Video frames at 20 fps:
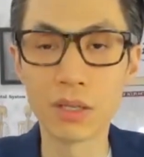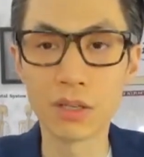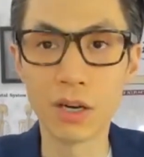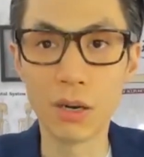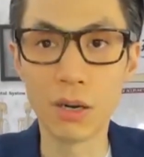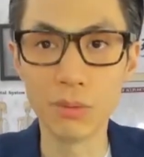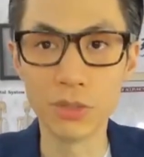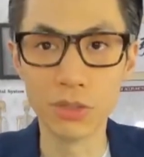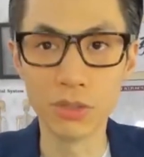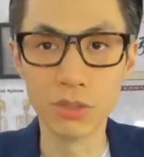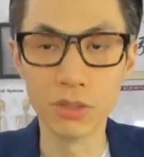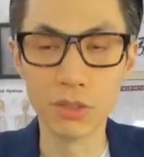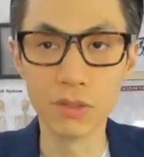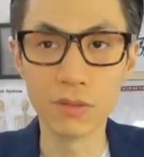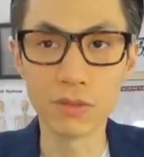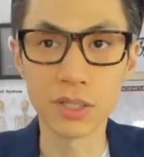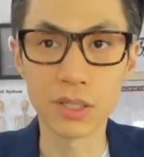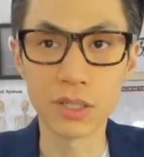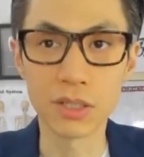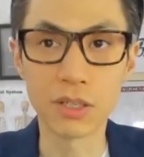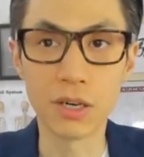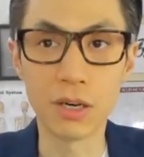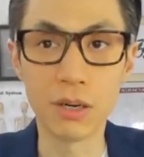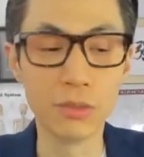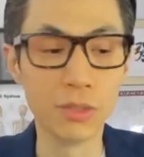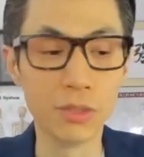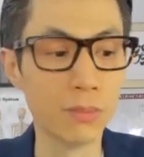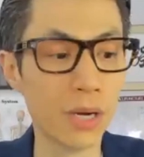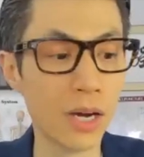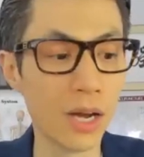your nerves and
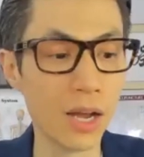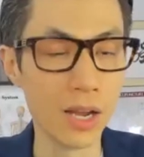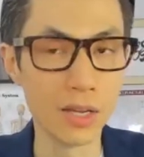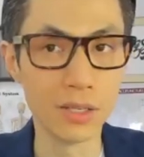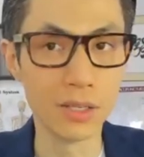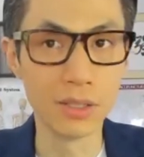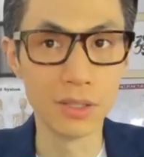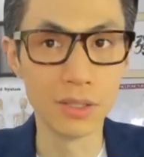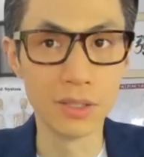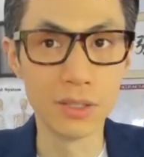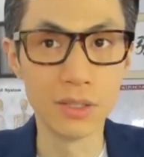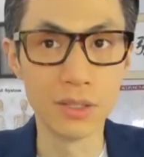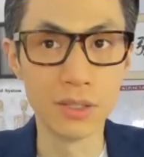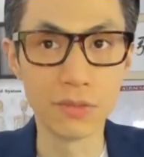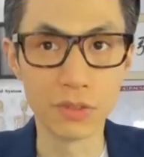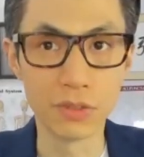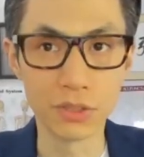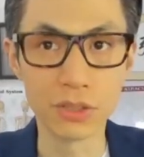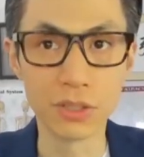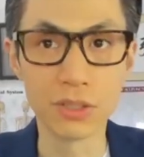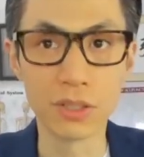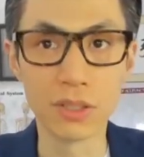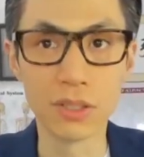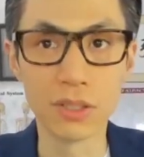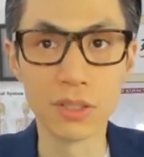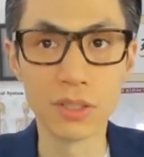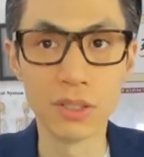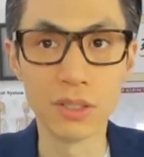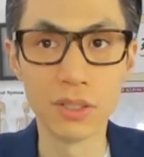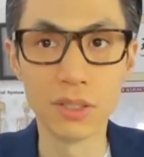calm your mind for sure,
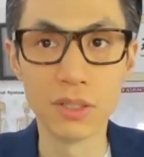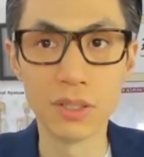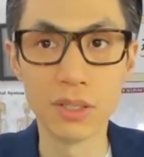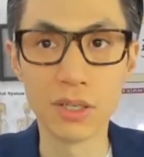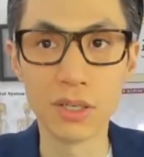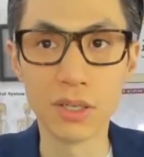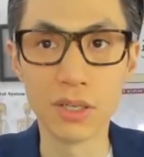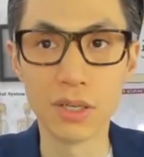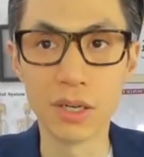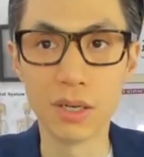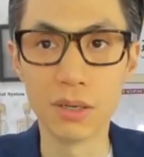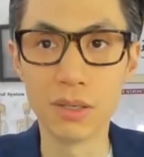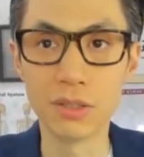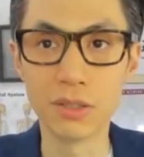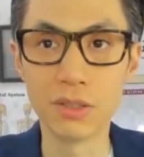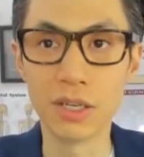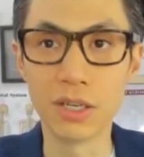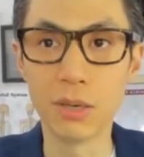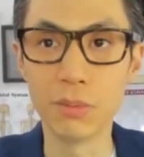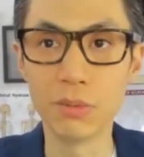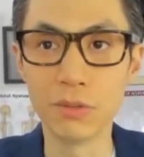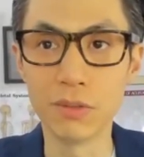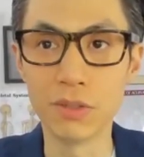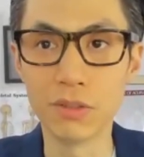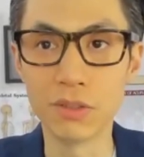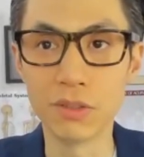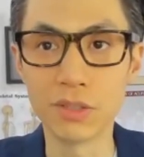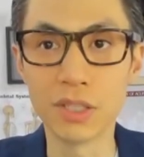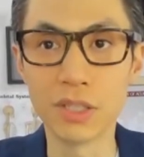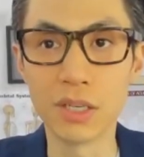to help you with
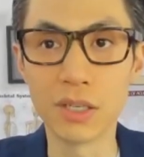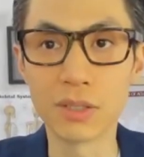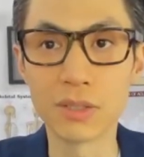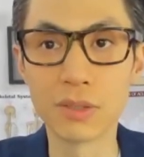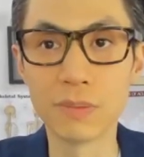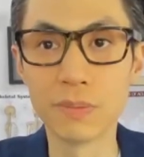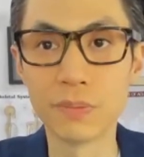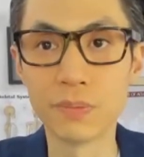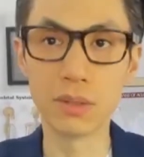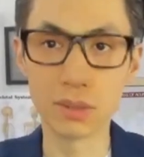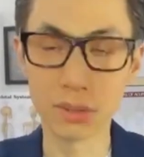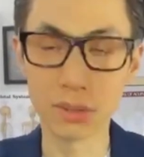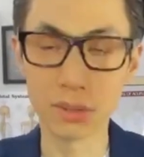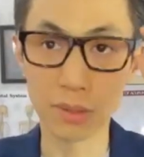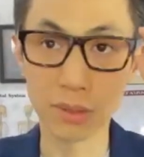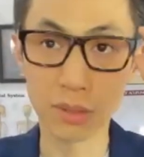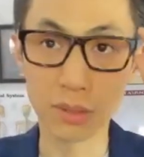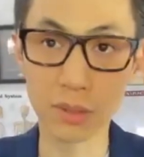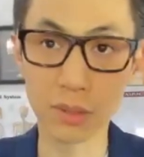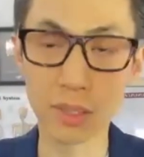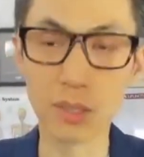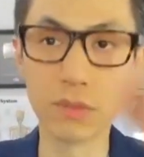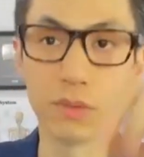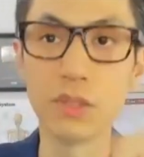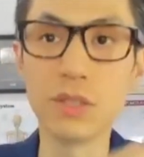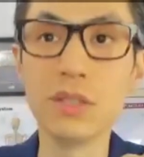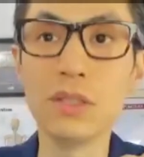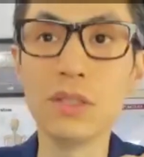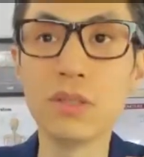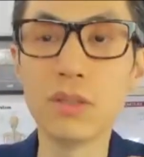those things. Okay,
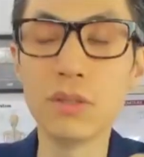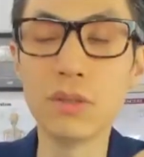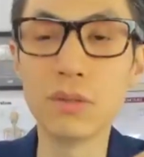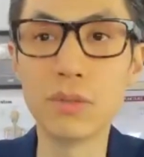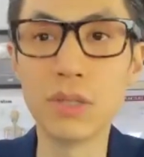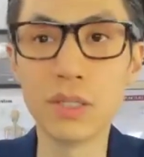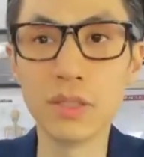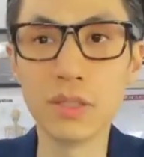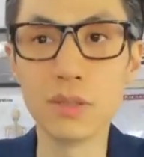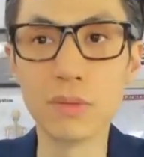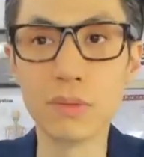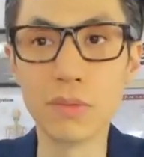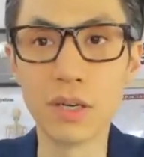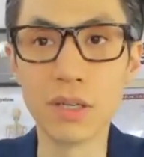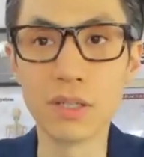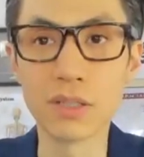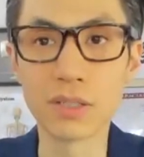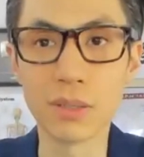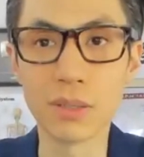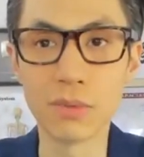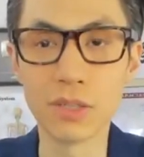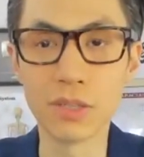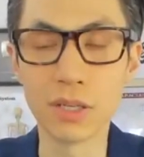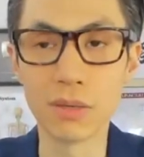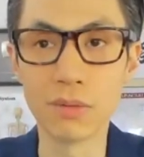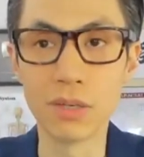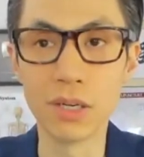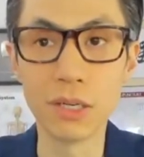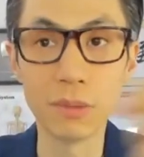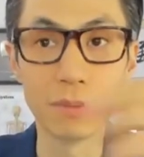what do you do when you want
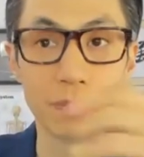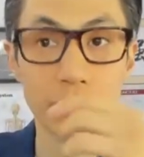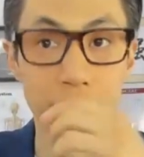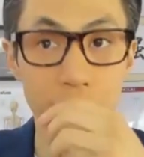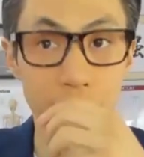something, right?